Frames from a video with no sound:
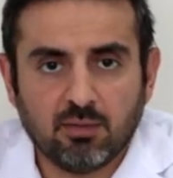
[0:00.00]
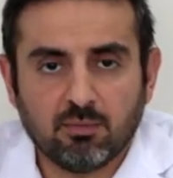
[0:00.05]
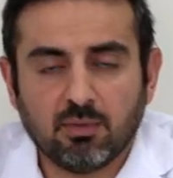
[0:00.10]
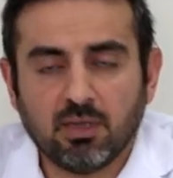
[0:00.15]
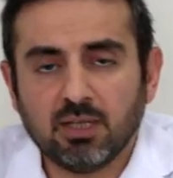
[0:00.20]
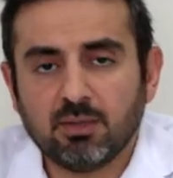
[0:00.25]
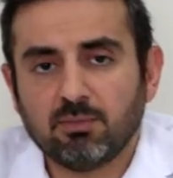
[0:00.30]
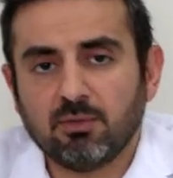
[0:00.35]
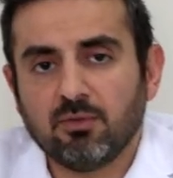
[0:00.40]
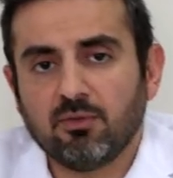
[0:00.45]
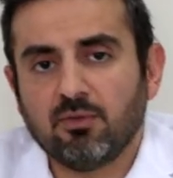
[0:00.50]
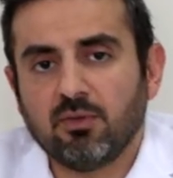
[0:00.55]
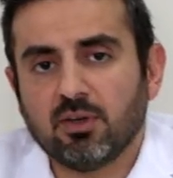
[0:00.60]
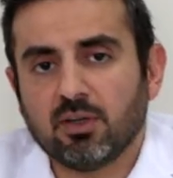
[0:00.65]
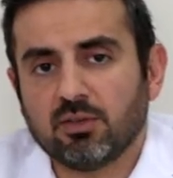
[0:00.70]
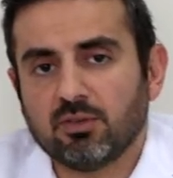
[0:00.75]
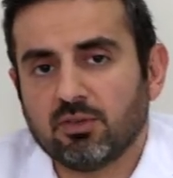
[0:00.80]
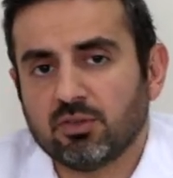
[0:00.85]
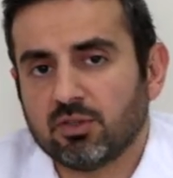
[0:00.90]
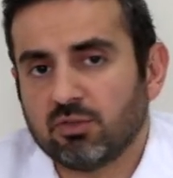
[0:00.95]
There might be
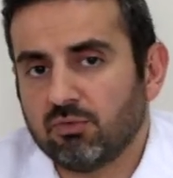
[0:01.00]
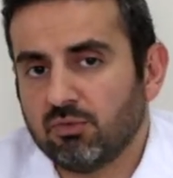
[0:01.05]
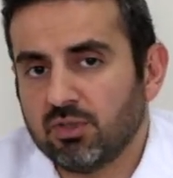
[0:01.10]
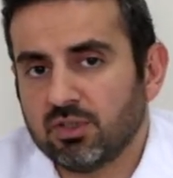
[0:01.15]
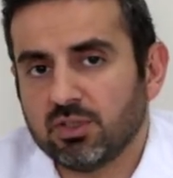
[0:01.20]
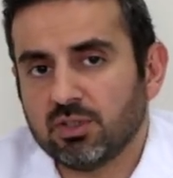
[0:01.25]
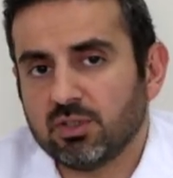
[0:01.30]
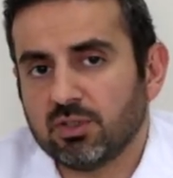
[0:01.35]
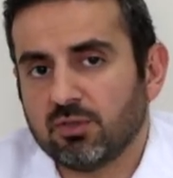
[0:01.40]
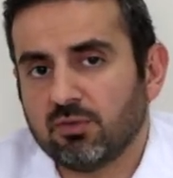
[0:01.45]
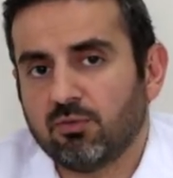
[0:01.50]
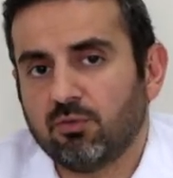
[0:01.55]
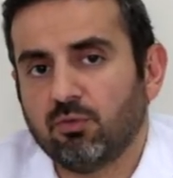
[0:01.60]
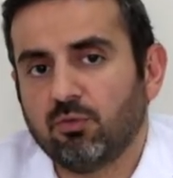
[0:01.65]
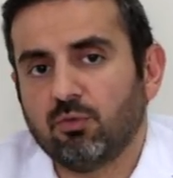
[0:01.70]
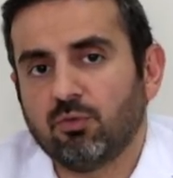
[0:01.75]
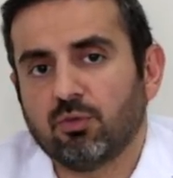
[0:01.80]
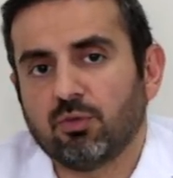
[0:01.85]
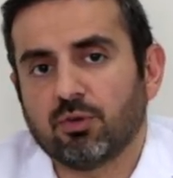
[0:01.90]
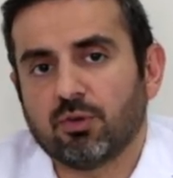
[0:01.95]
various reasons
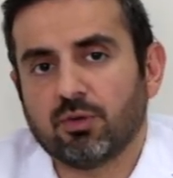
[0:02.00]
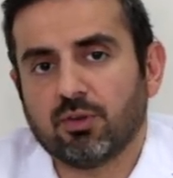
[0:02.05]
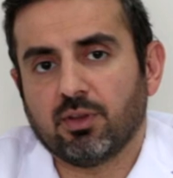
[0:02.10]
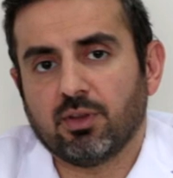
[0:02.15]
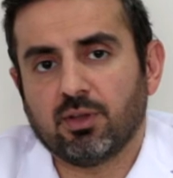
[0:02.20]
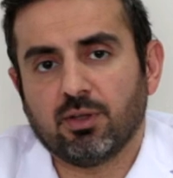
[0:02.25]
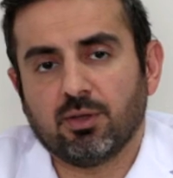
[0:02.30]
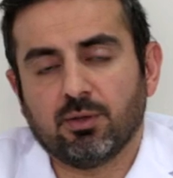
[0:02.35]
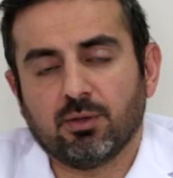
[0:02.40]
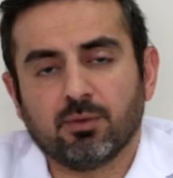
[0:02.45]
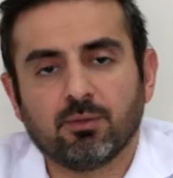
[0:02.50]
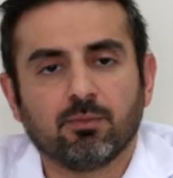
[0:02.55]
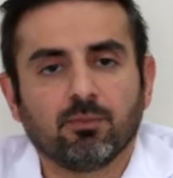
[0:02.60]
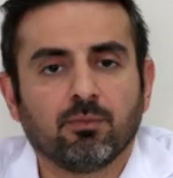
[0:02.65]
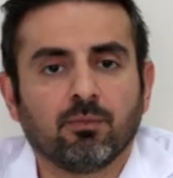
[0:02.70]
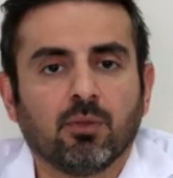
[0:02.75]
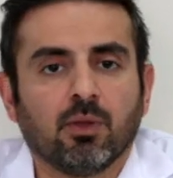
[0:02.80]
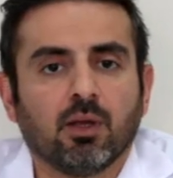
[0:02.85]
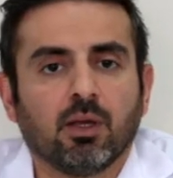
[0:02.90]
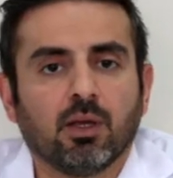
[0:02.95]
for the
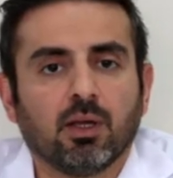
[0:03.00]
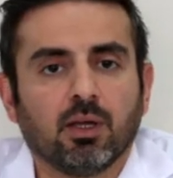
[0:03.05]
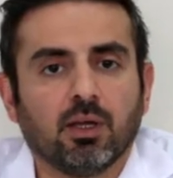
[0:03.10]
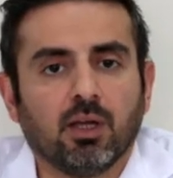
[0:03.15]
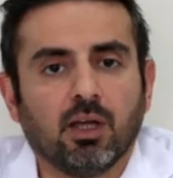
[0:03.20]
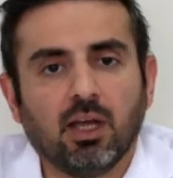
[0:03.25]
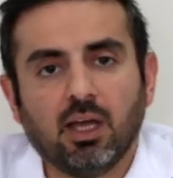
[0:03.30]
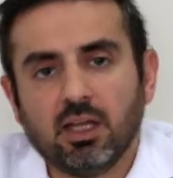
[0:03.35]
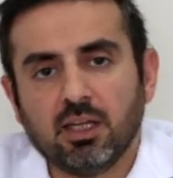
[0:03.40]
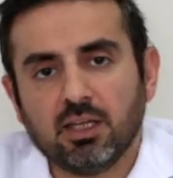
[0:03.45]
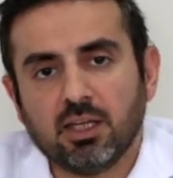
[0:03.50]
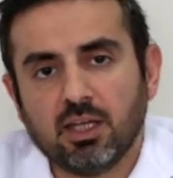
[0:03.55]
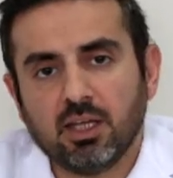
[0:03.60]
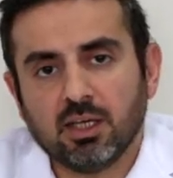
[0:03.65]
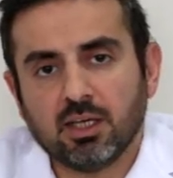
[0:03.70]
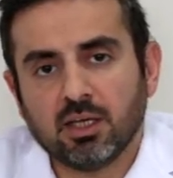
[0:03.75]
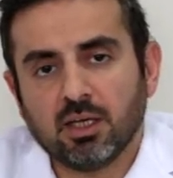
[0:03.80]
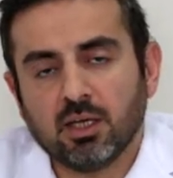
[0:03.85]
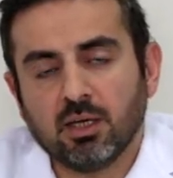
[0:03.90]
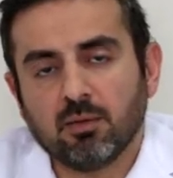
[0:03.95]

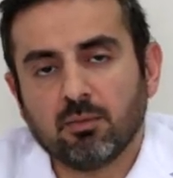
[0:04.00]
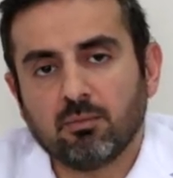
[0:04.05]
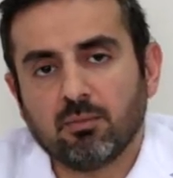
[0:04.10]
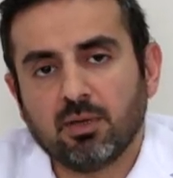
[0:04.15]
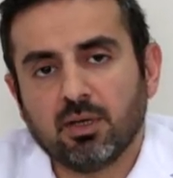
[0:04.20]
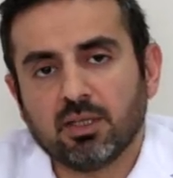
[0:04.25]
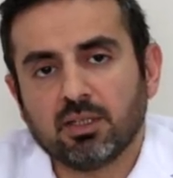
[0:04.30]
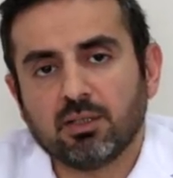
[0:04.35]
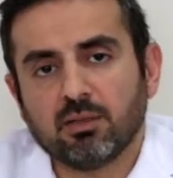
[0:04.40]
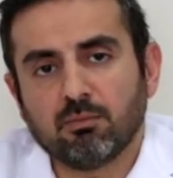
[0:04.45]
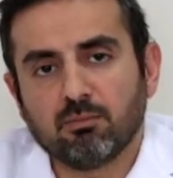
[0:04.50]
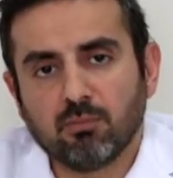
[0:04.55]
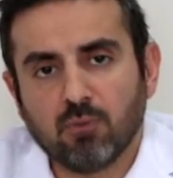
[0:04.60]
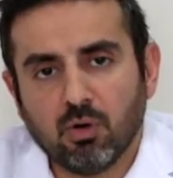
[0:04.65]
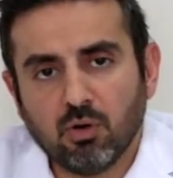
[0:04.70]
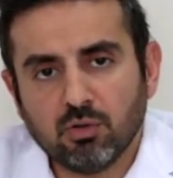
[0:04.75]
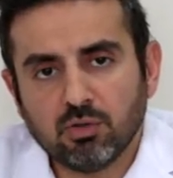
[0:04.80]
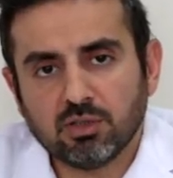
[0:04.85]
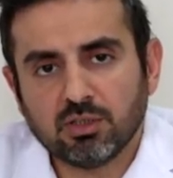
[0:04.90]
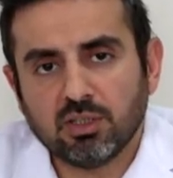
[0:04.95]
headache, but
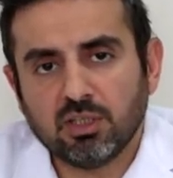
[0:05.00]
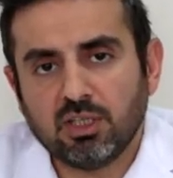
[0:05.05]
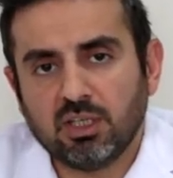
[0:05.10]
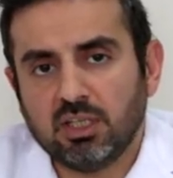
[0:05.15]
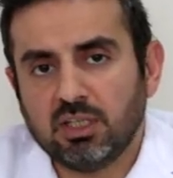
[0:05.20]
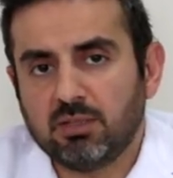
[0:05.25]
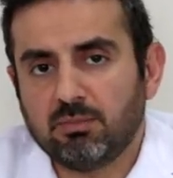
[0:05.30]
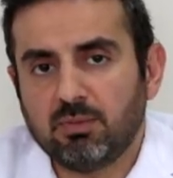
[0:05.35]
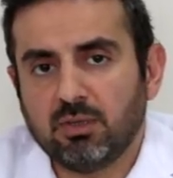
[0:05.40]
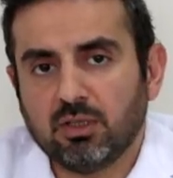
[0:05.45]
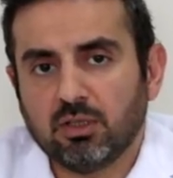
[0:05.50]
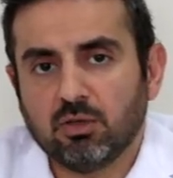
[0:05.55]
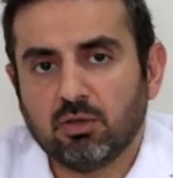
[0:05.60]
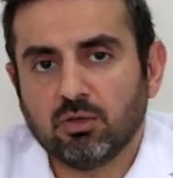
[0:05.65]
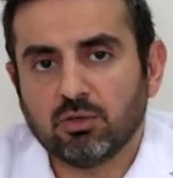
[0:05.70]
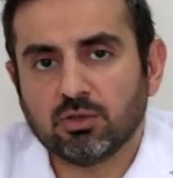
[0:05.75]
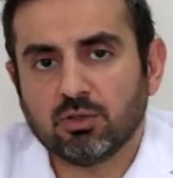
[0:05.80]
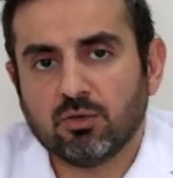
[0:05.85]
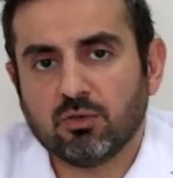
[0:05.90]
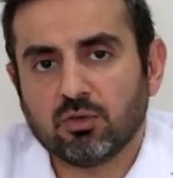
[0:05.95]
mostly it's
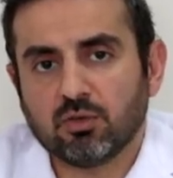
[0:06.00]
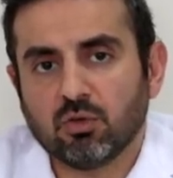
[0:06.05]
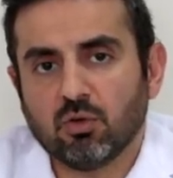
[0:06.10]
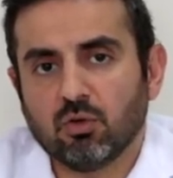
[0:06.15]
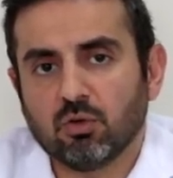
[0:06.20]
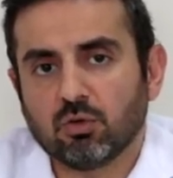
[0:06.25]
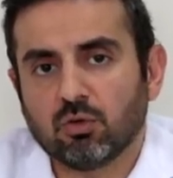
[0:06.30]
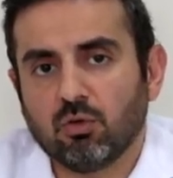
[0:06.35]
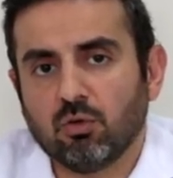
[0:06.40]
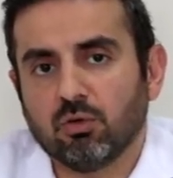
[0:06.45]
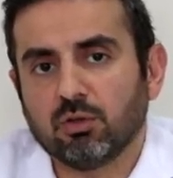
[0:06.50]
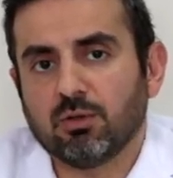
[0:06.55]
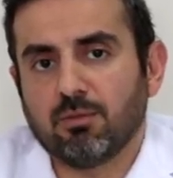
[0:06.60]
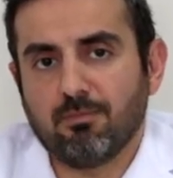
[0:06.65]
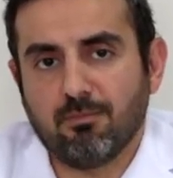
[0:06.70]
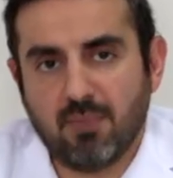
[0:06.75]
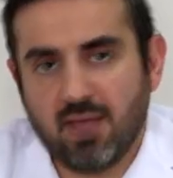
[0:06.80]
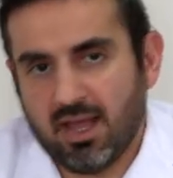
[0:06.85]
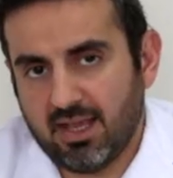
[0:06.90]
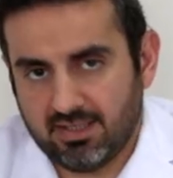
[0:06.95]
because of
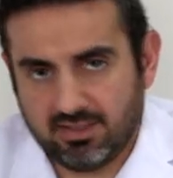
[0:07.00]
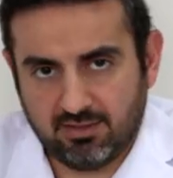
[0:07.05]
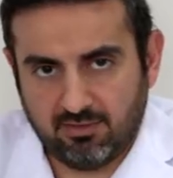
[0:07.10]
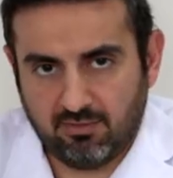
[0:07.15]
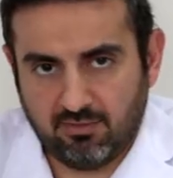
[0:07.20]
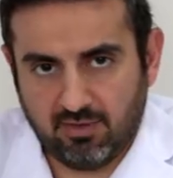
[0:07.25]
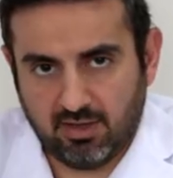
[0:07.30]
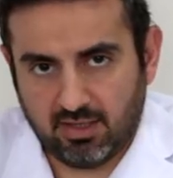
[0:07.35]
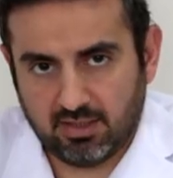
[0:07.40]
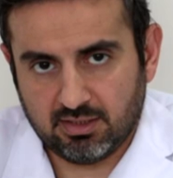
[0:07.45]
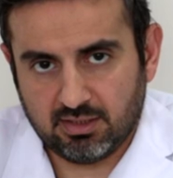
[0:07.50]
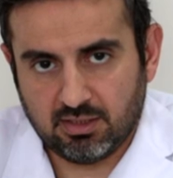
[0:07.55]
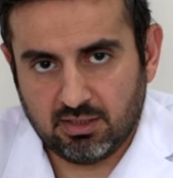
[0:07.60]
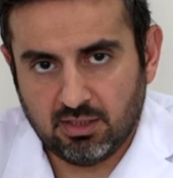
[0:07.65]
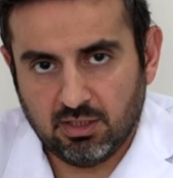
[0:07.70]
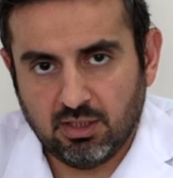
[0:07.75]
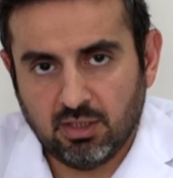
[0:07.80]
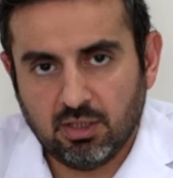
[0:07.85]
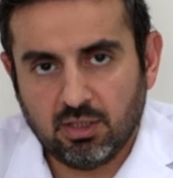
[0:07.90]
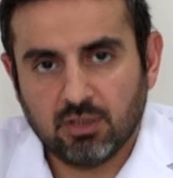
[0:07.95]
so-called mass effect.